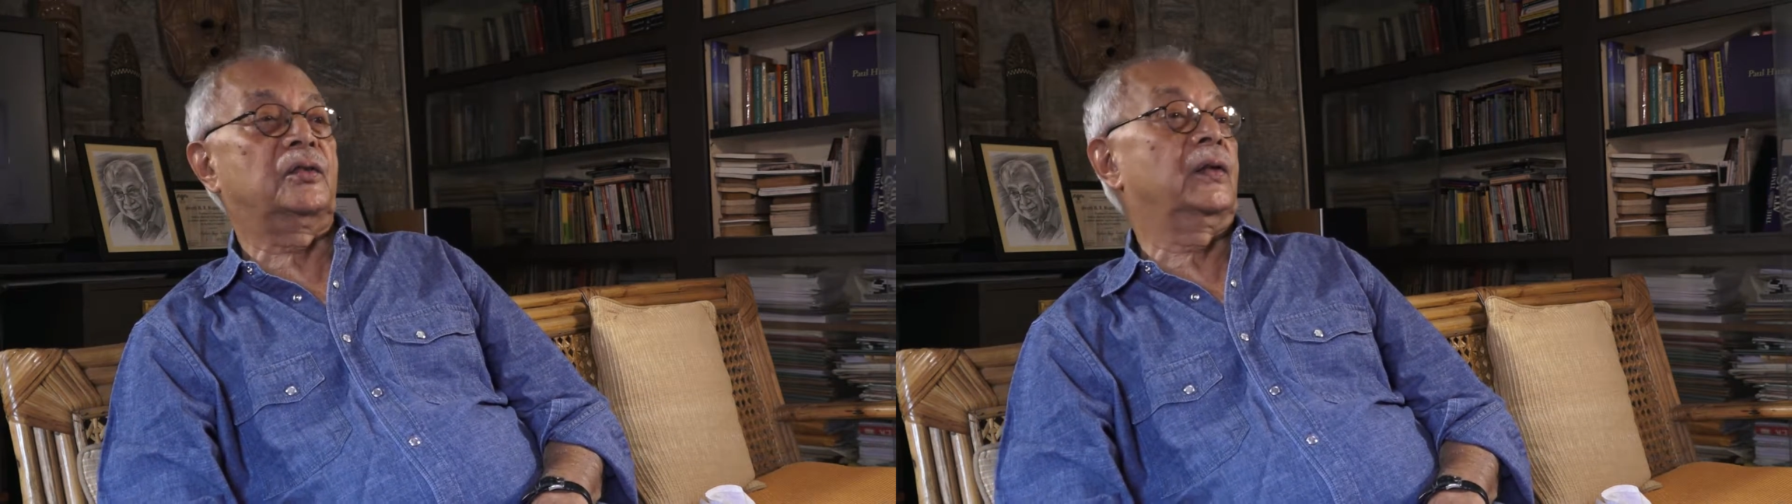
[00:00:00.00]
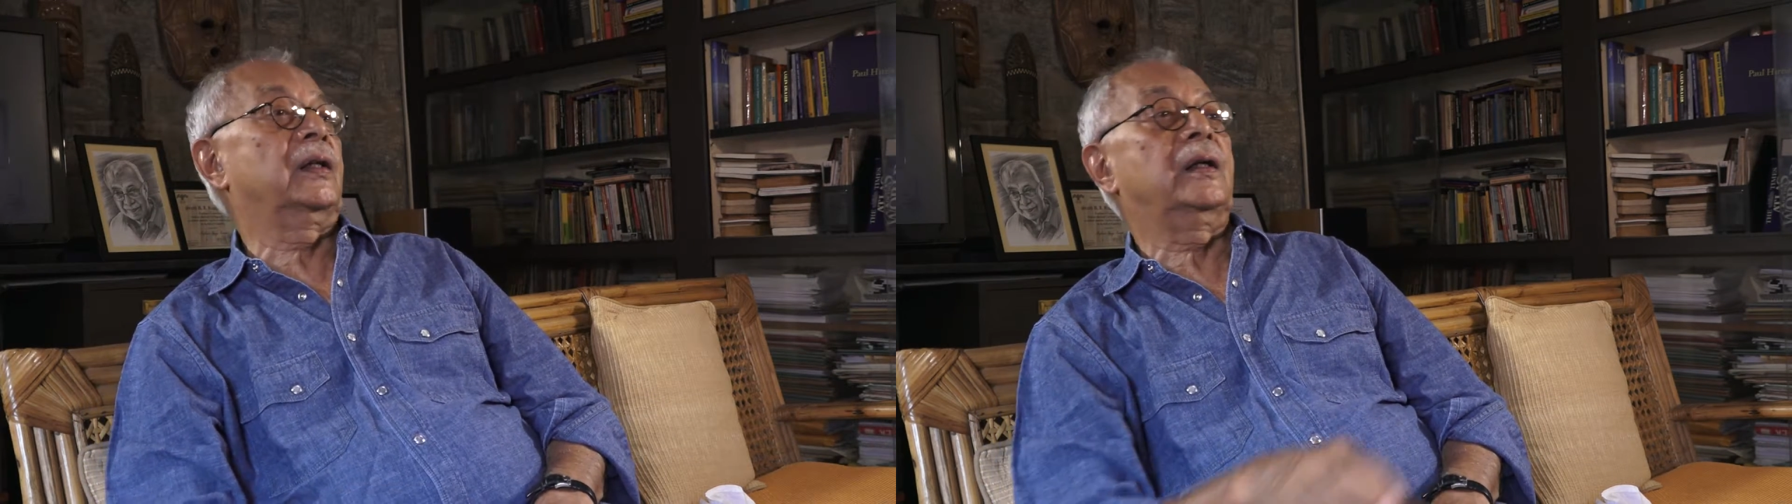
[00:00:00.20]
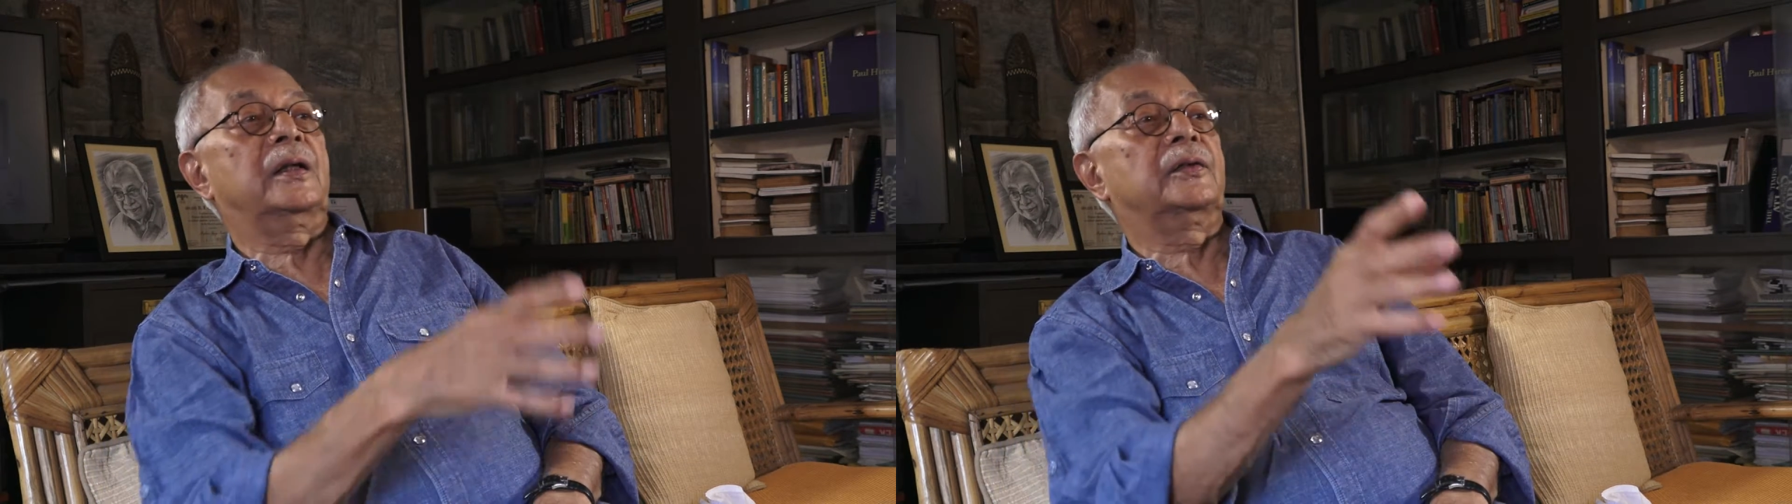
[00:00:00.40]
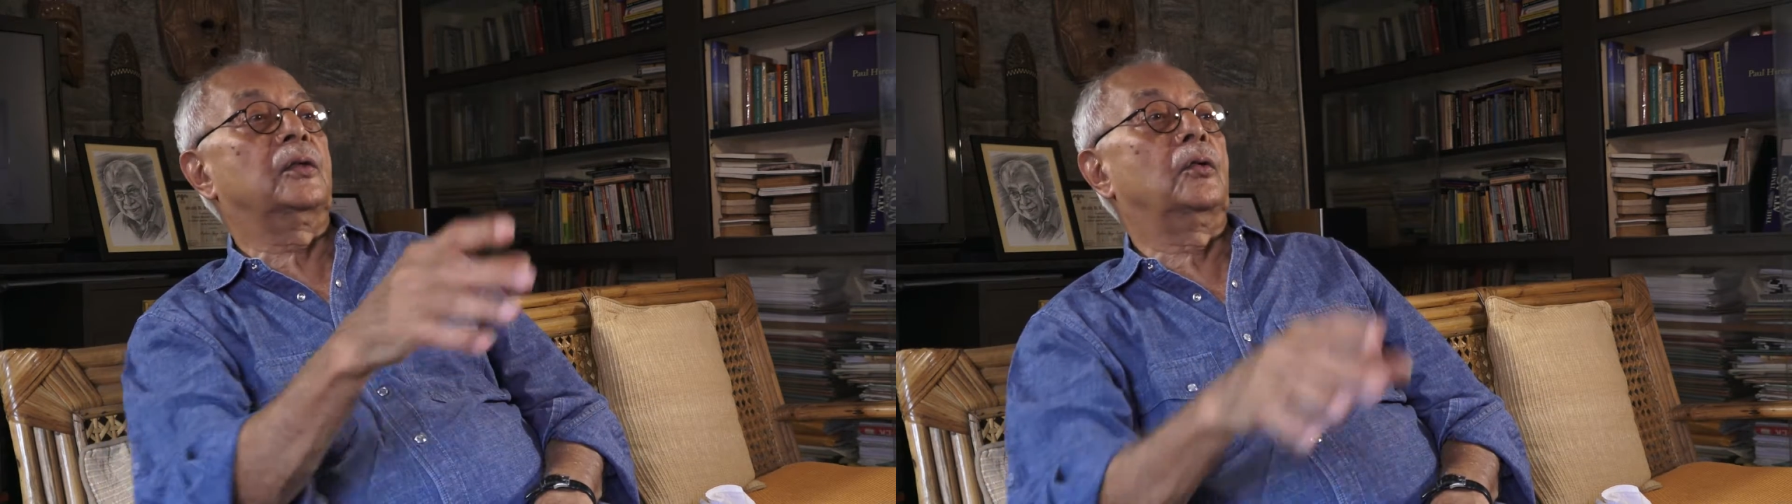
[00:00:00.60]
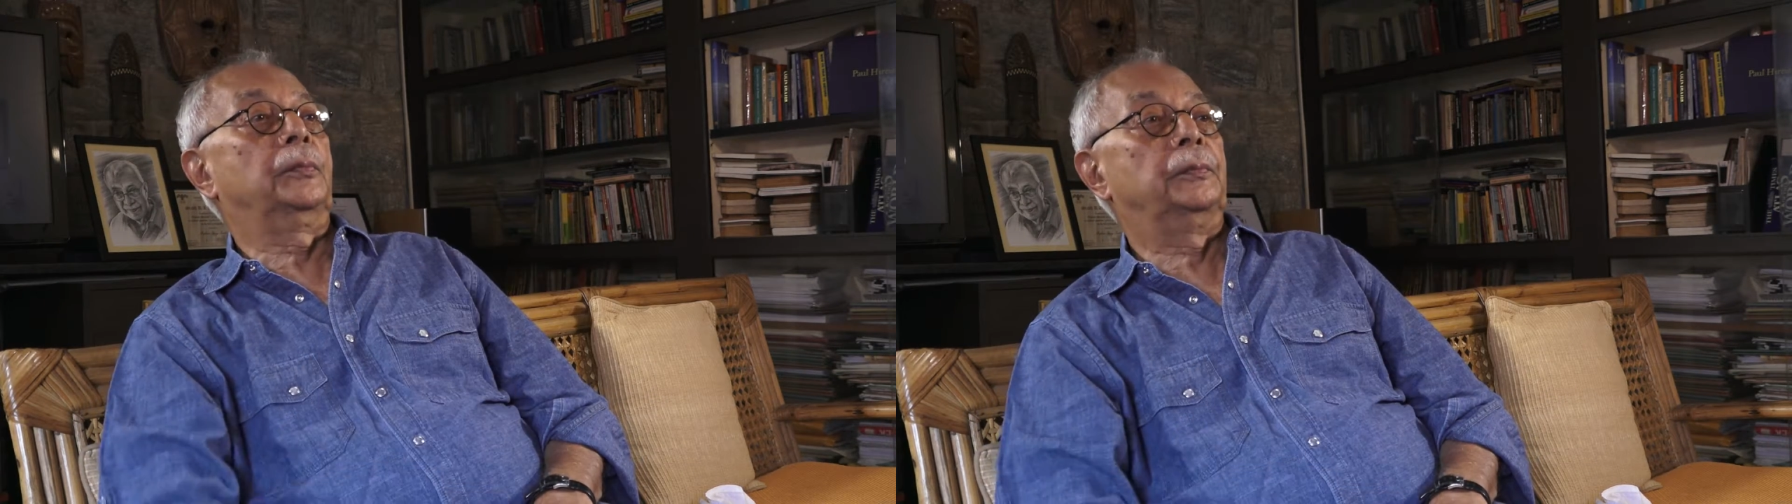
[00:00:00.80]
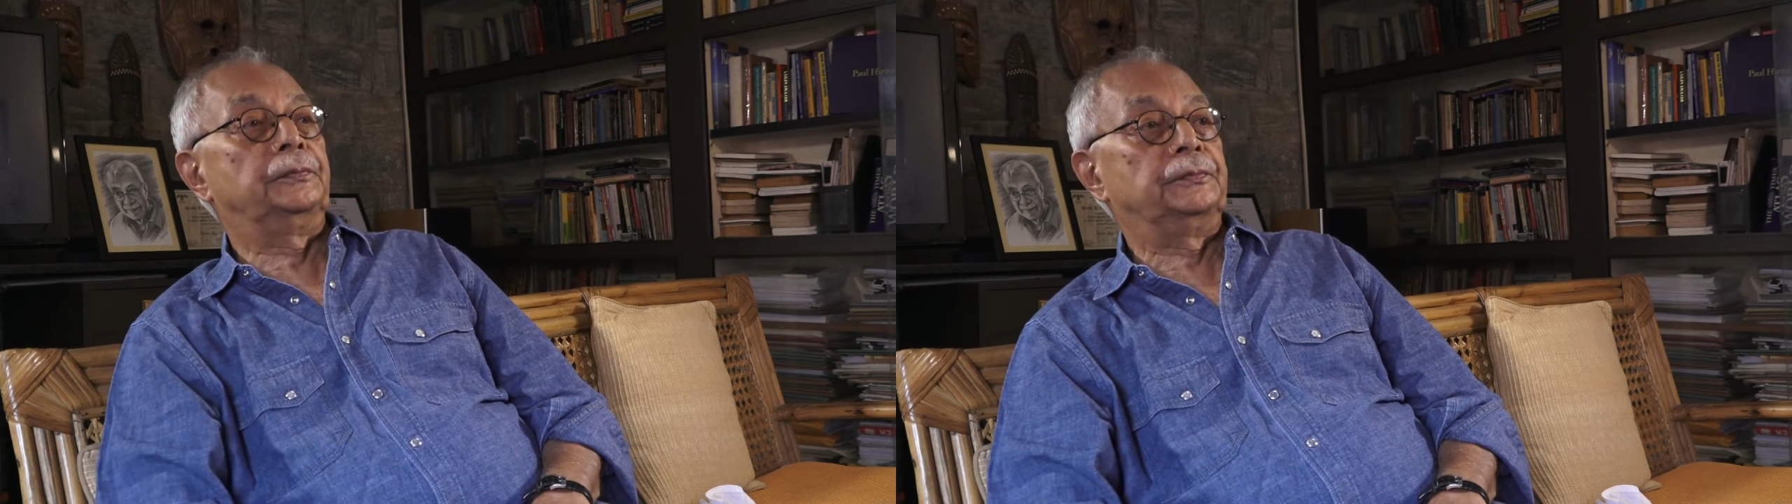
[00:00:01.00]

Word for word: together as a group.